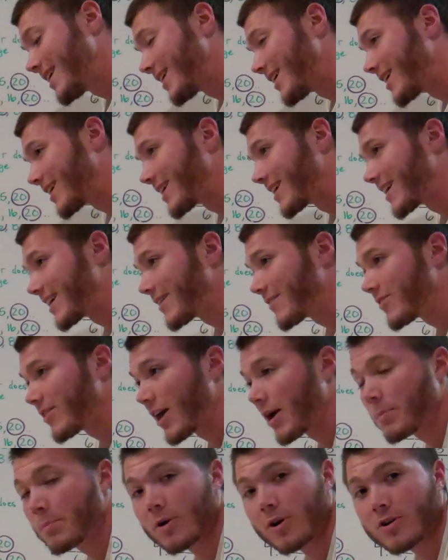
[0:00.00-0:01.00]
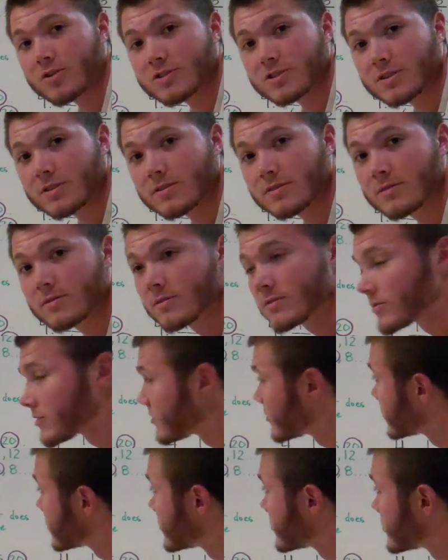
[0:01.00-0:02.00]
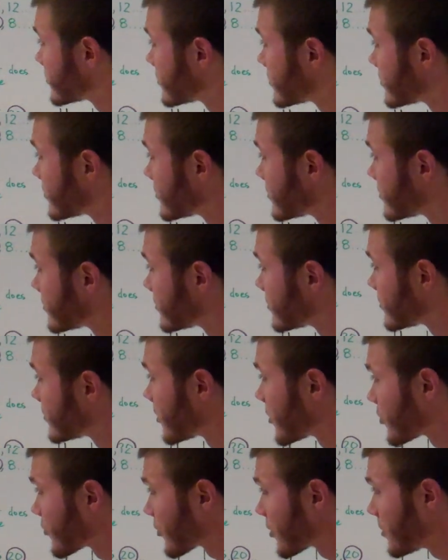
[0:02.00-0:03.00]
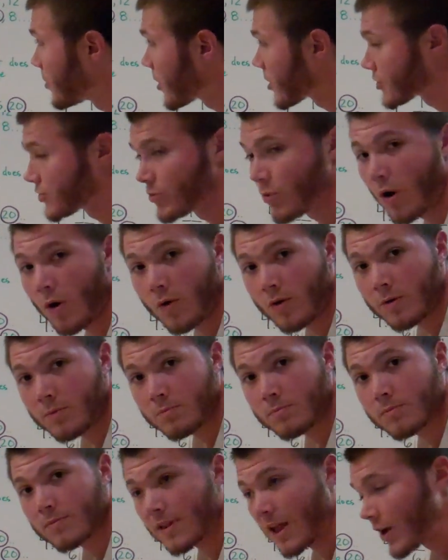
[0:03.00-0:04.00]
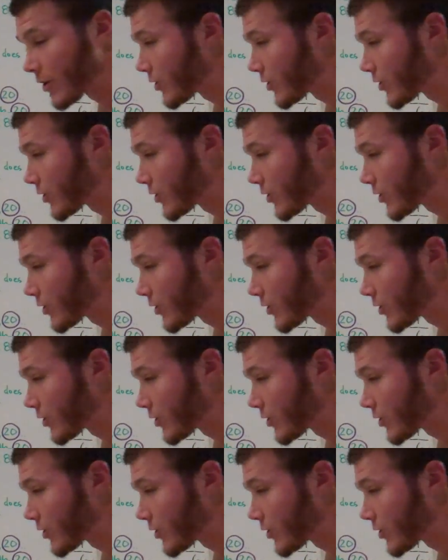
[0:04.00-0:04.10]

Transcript: you're going to give that person the $3 you owe them. Now